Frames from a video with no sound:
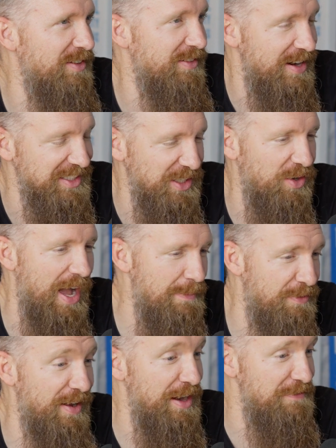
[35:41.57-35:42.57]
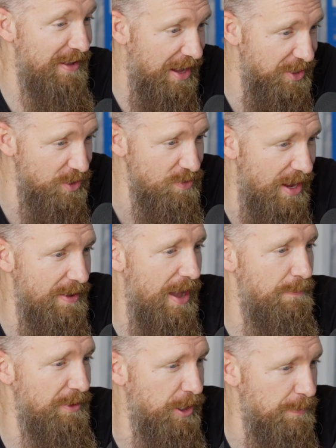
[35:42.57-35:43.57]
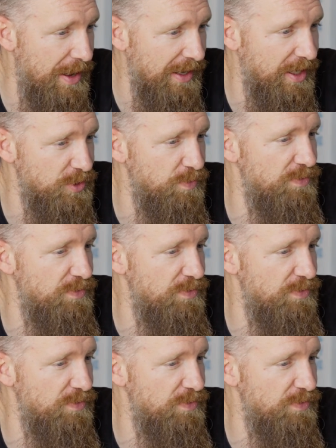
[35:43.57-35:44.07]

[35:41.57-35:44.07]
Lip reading: Right. So I provided value. I helped Bigger Pockets.